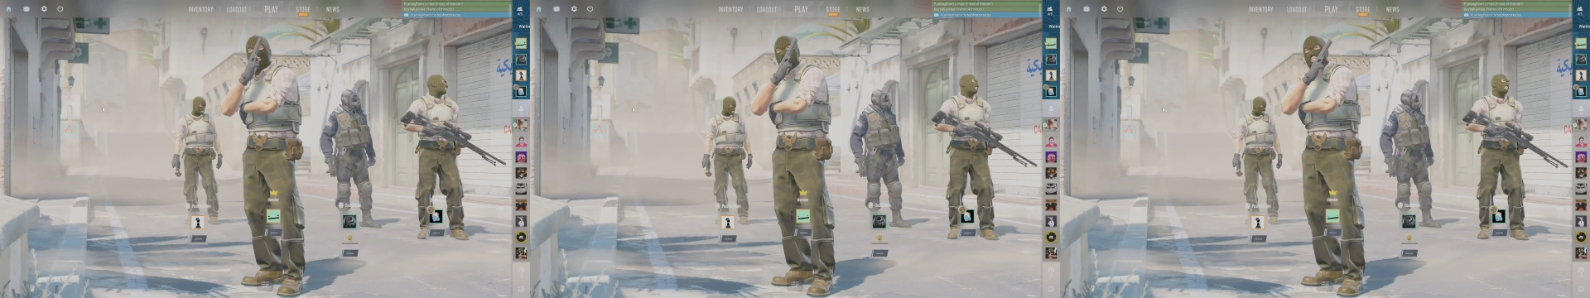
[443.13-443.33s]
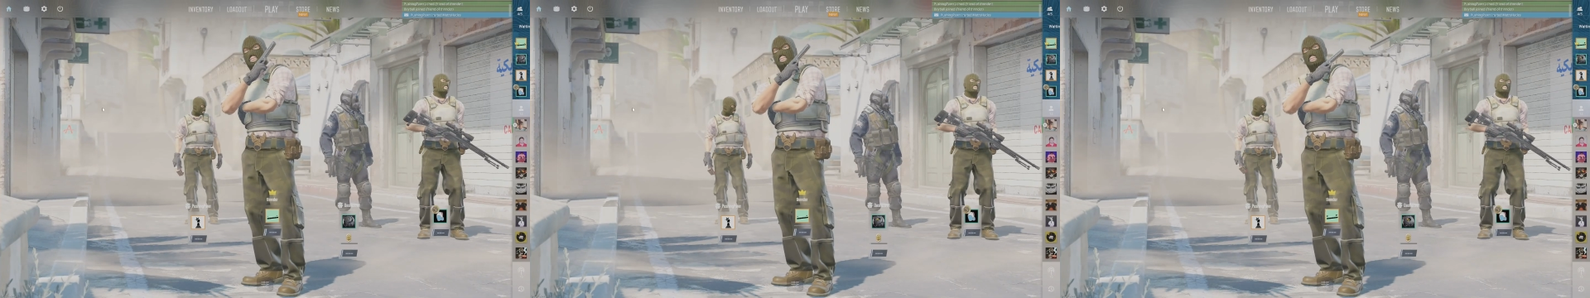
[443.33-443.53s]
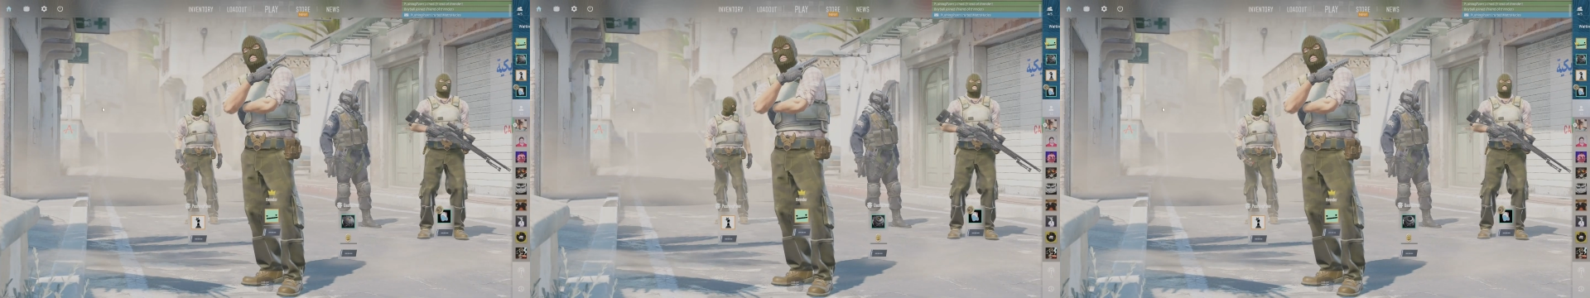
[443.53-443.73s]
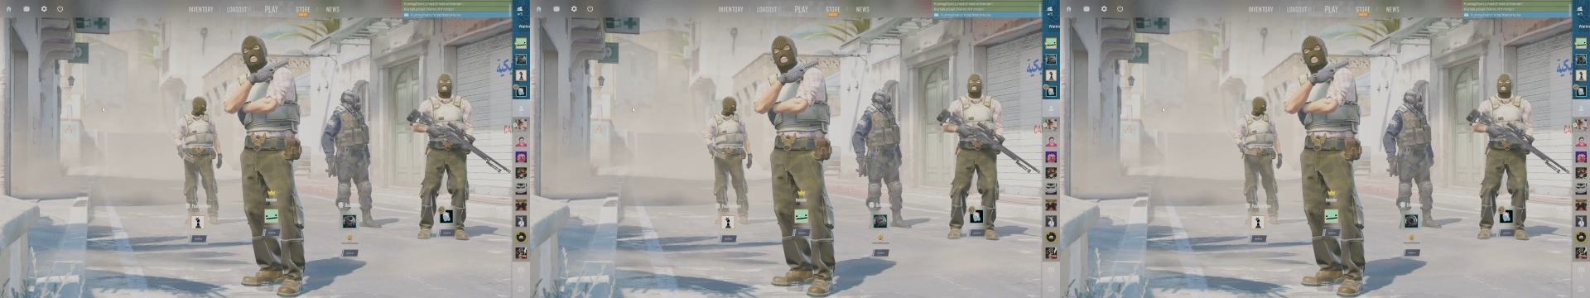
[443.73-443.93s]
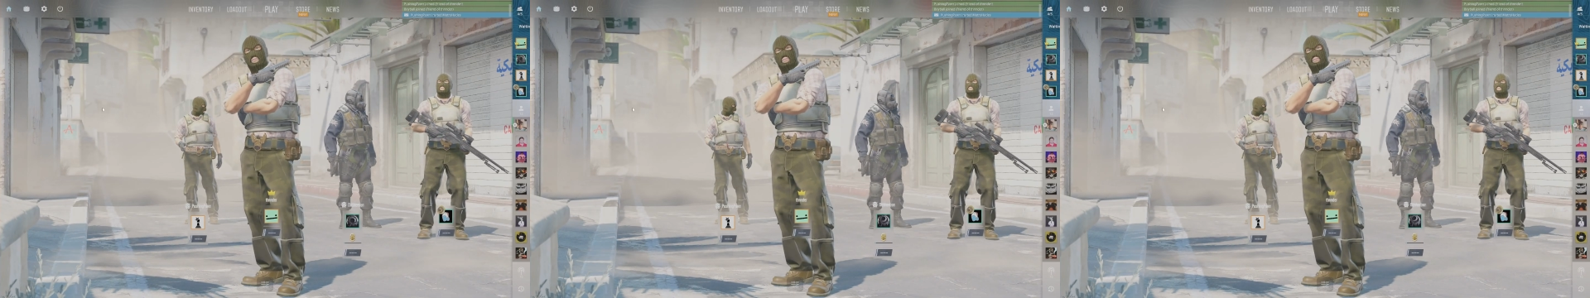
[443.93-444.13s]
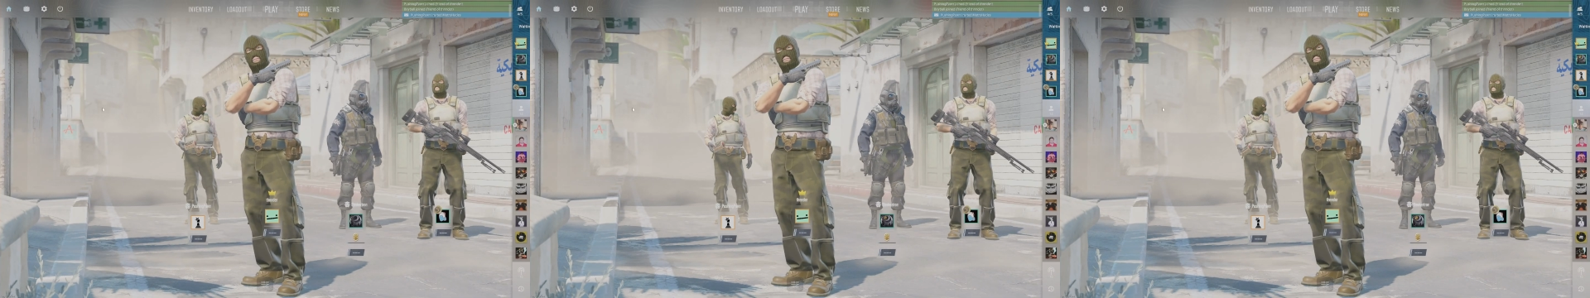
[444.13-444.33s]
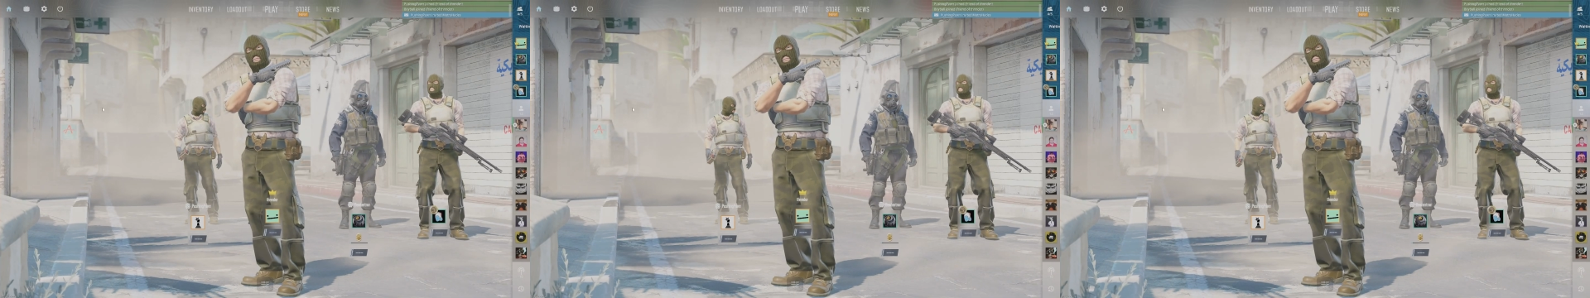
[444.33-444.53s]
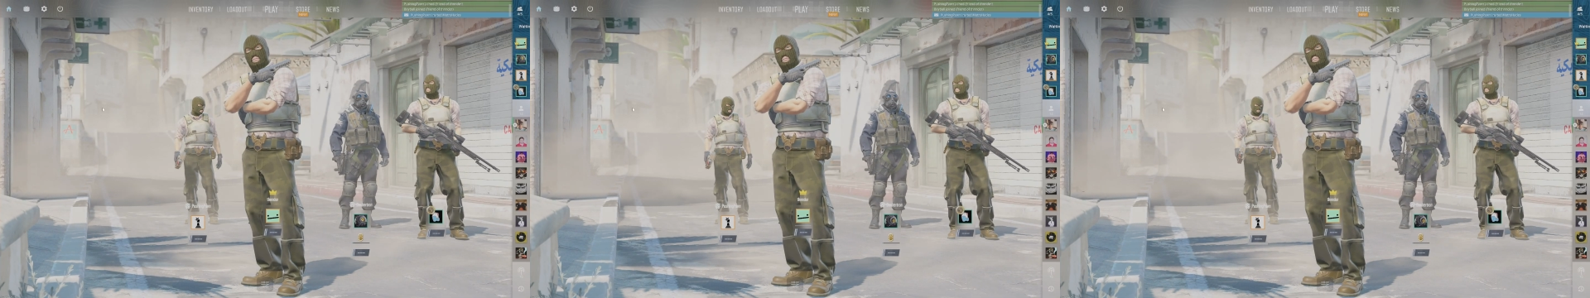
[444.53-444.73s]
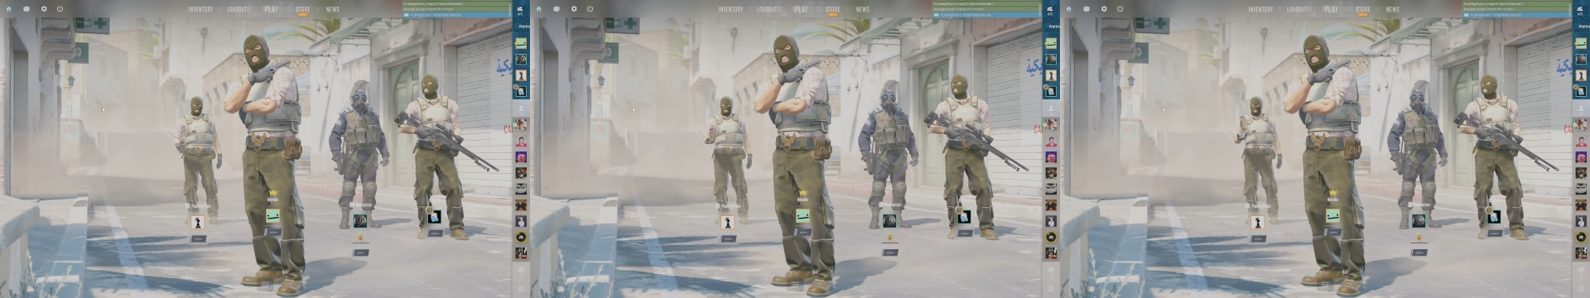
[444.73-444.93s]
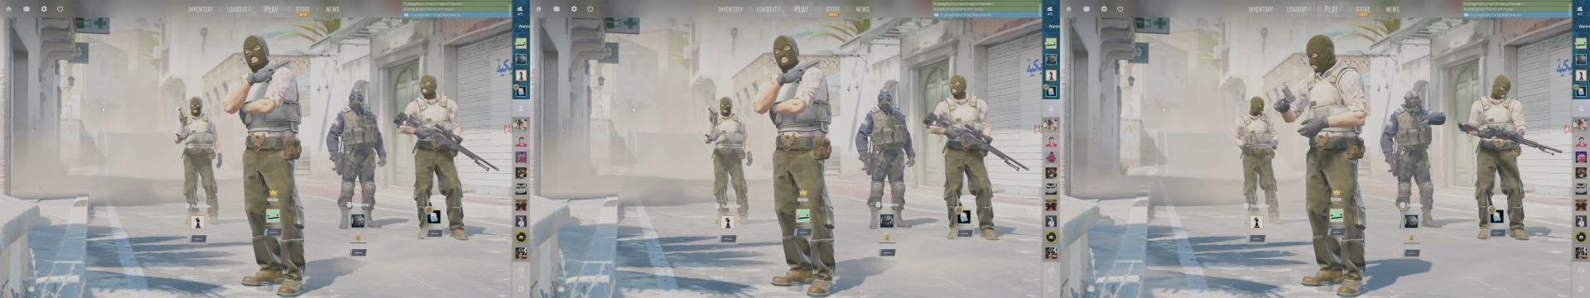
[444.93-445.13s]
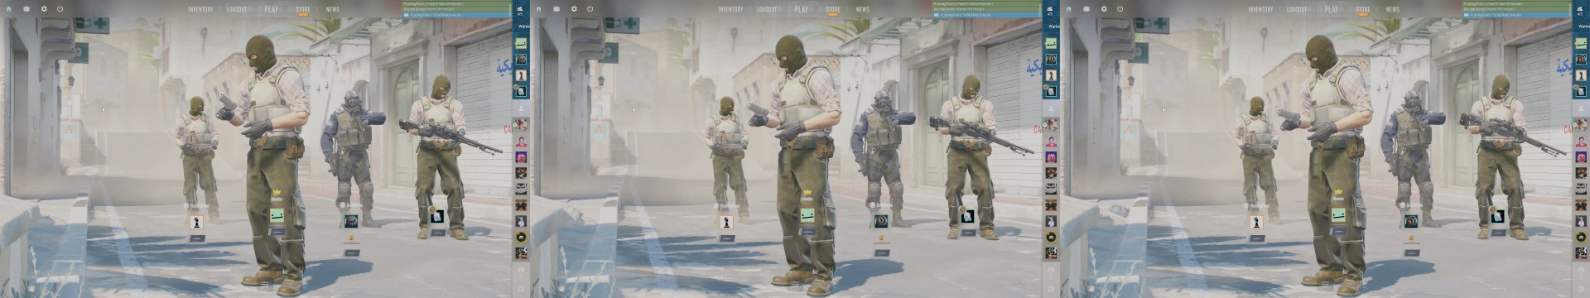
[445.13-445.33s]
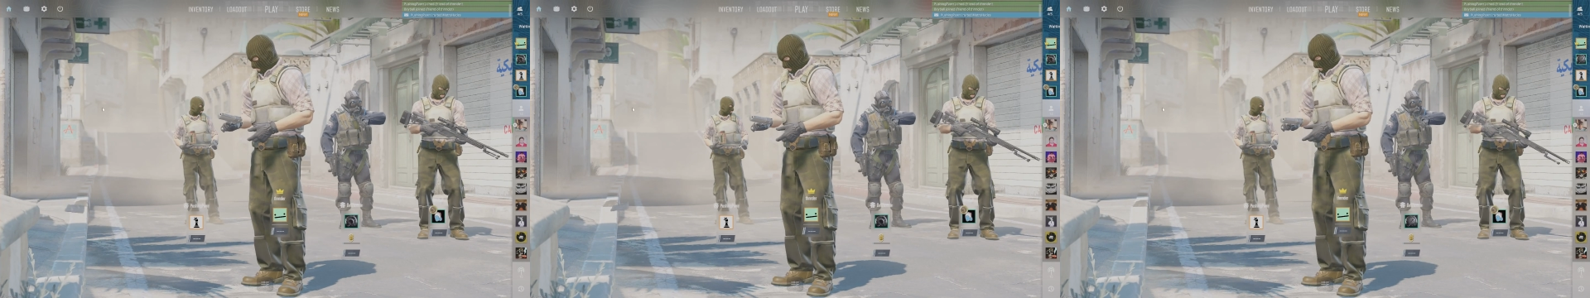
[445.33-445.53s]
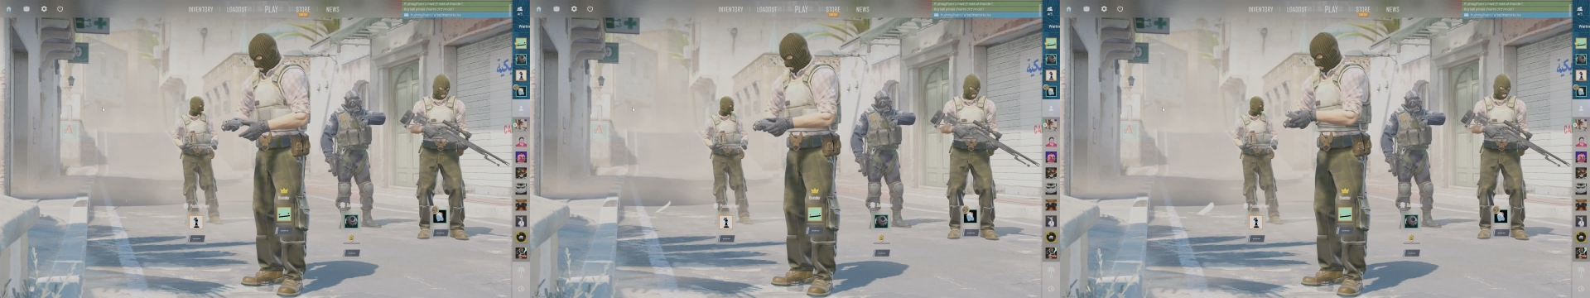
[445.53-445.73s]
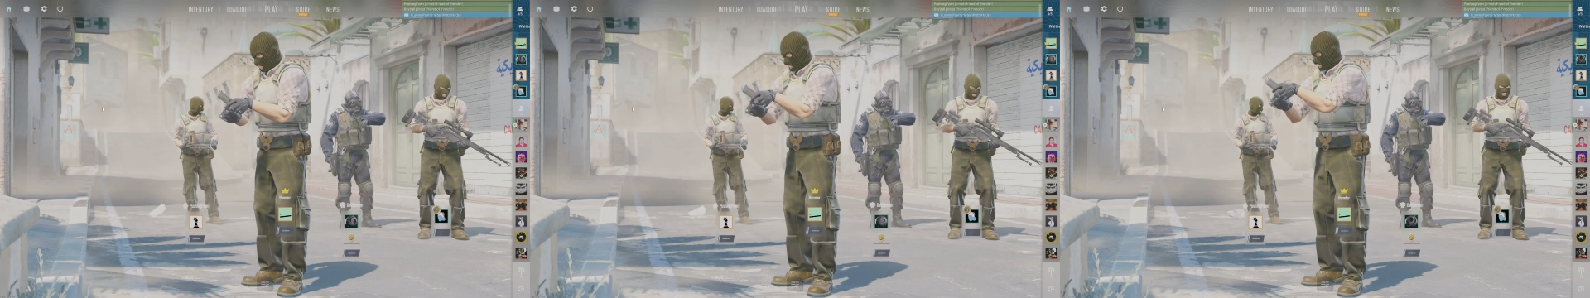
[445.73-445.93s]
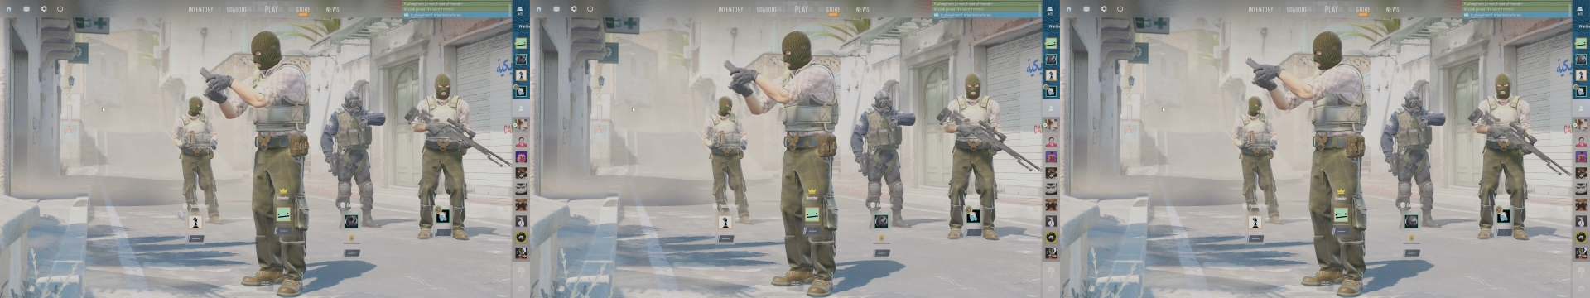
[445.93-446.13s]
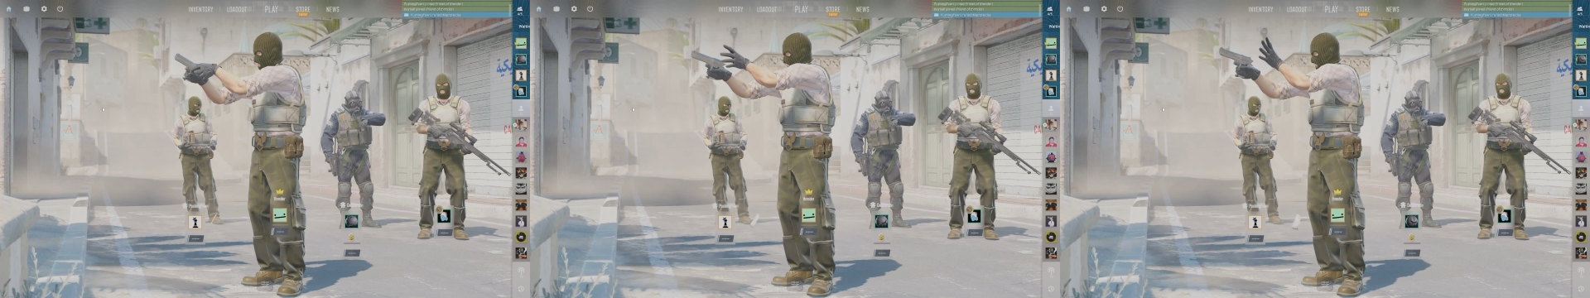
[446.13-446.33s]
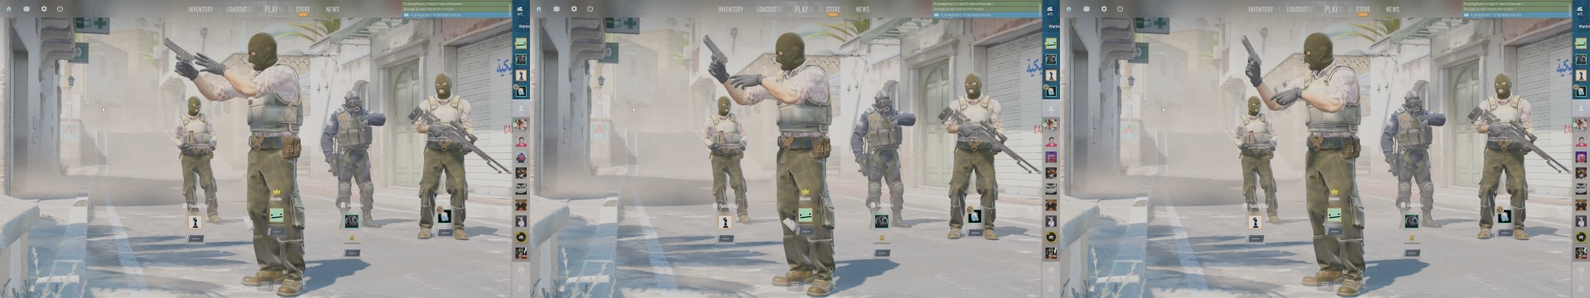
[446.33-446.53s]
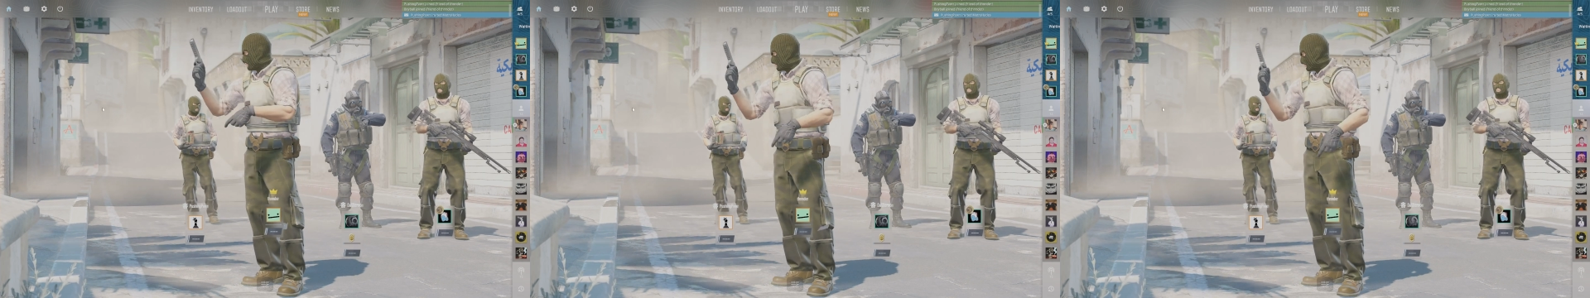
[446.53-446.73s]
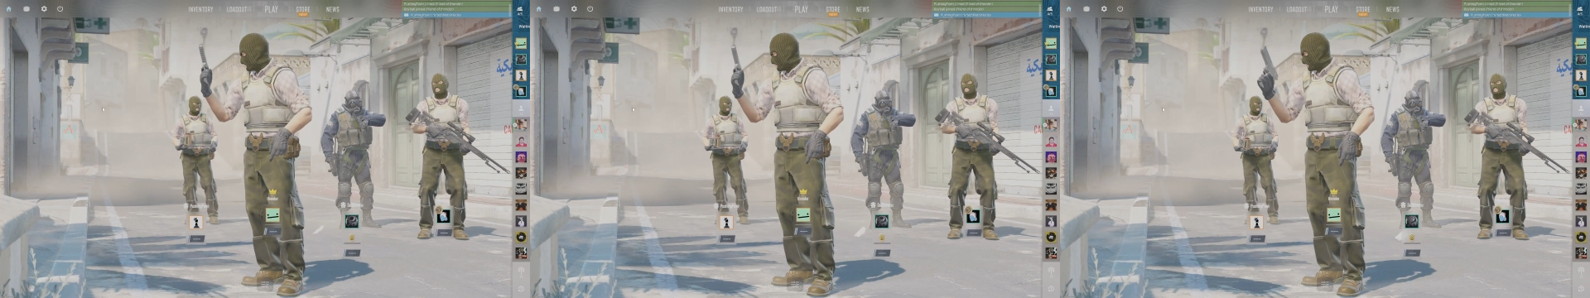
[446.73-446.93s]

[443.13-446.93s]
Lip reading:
(no speaker visible)